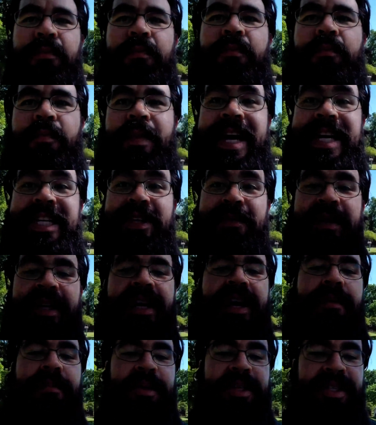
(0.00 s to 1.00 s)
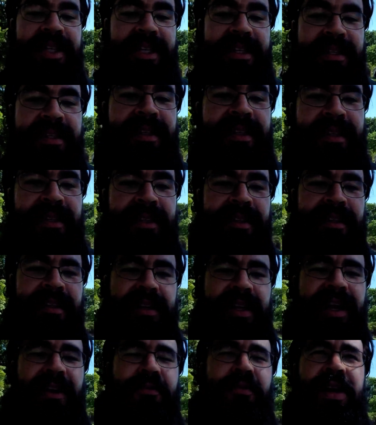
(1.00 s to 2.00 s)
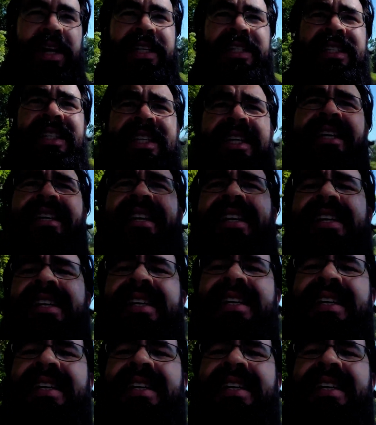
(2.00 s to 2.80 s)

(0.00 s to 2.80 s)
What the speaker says: make something opposite. Like one